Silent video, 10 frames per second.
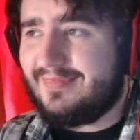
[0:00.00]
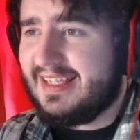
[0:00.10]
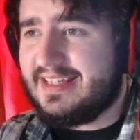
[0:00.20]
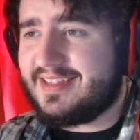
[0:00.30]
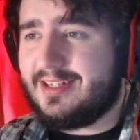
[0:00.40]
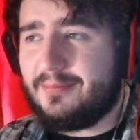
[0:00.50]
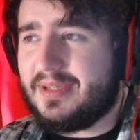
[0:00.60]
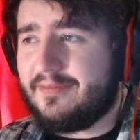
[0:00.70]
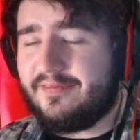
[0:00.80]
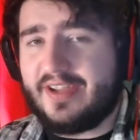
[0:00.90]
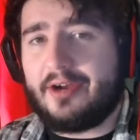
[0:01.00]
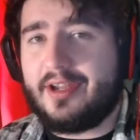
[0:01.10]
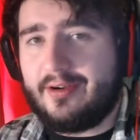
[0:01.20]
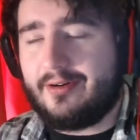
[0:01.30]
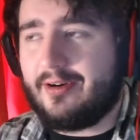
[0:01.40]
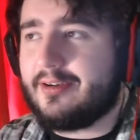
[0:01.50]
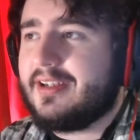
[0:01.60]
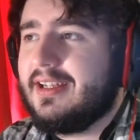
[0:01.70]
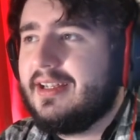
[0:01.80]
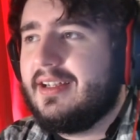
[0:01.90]
is going to be very hard.
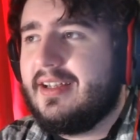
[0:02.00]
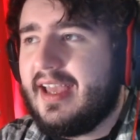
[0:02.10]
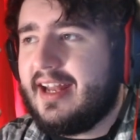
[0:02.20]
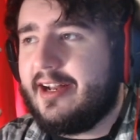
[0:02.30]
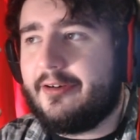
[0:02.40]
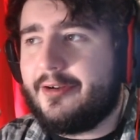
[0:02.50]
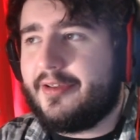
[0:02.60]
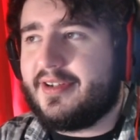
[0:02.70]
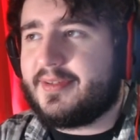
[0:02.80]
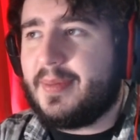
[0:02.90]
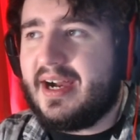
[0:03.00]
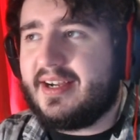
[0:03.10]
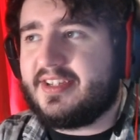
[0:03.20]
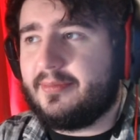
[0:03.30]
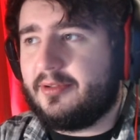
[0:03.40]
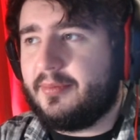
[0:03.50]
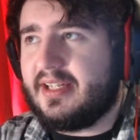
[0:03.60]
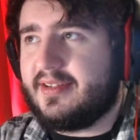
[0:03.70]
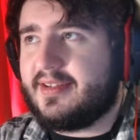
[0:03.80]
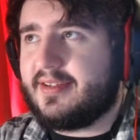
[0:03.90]
And I don't know that it's possible
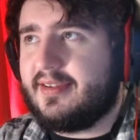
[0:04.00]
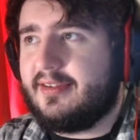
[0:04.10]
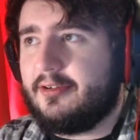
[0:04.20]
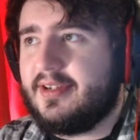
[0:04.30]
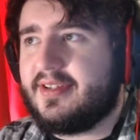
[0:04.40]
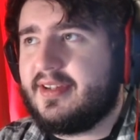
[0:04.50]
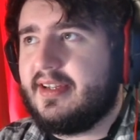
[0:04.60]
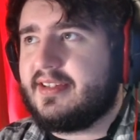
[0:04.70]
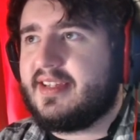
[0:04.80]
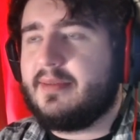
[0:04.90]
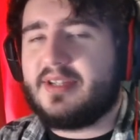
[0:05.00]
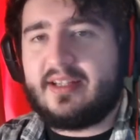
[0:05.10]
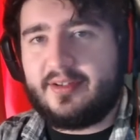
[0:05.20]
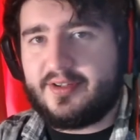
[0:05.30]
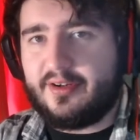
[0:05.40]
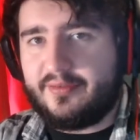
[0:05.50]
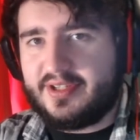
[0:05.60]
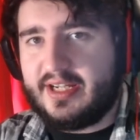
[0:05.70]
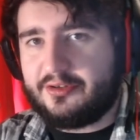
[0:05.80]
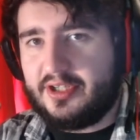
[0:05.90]
because it seems like there's an
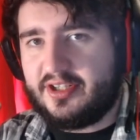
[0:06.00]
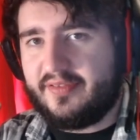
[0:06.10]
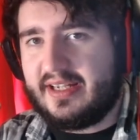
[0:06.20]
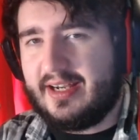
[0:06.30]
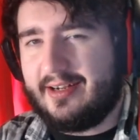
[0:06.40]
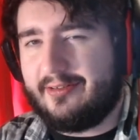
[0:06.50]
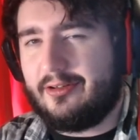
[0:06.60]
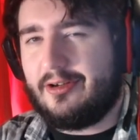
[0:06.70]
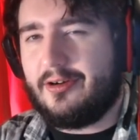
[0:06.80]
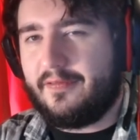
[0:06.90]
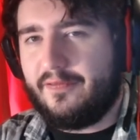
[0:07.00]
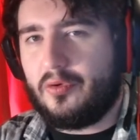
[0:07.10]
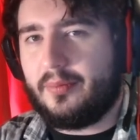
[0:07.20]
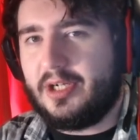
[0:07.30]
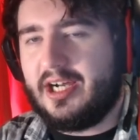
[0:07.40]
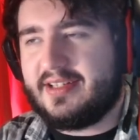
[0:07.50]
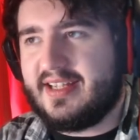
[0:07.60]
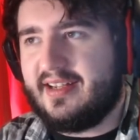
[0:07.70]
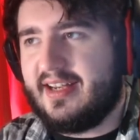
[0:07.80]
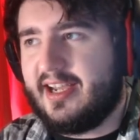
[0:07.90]
oversaturation of that kind of long form
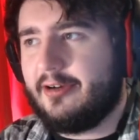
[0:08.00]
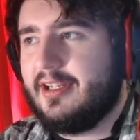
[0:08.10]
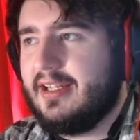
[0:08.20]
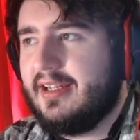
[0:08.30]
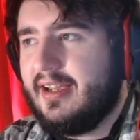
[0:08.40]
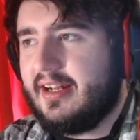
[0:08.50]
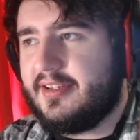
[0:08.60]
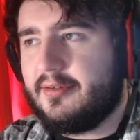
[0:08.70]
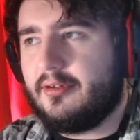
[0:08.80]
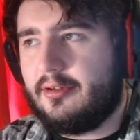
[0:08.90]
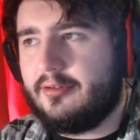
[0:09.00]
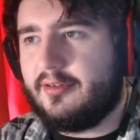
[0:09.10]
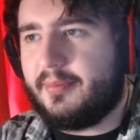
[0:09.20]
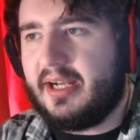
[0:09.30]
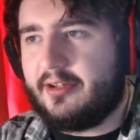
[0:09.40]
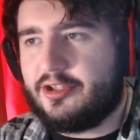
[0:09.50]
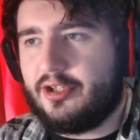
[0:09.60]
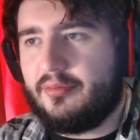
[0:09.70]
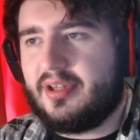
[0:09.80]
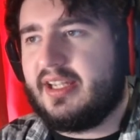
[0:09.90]
content now. And I do include the Pylon
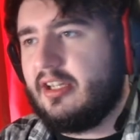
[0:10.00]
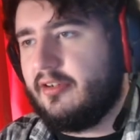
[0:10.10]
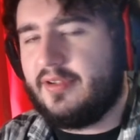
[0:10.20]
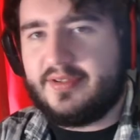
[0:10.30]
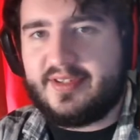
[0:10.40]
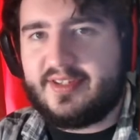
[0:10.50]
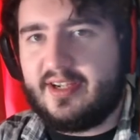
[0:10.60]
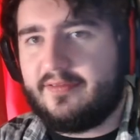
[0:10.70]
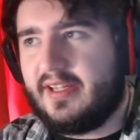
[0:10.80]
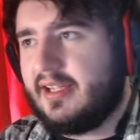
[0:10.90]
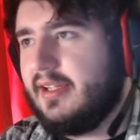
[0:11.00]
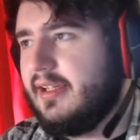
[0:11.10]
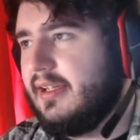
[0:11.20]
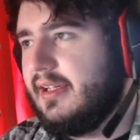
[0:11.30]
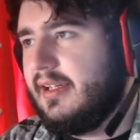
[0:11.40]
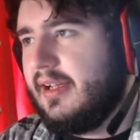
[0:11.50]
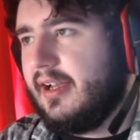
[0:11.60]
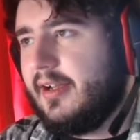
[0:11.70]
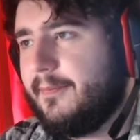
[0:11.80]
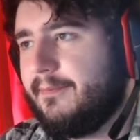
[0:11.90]
Show with like interviews and stuff. Like,
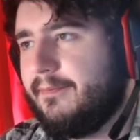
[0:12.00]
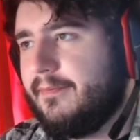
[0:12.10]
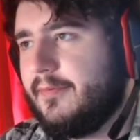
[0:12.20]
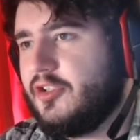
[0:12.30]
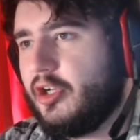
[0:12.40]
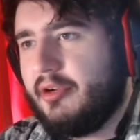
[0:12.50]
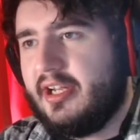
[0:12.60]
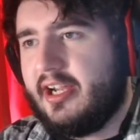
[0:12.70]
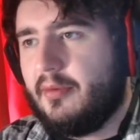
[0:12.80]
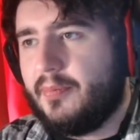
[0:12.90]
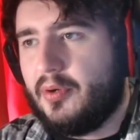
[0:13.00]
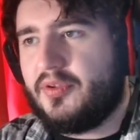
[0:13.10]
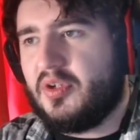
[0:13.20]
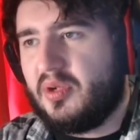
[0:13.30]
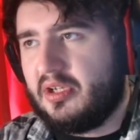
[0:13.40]
Joey and I are both doing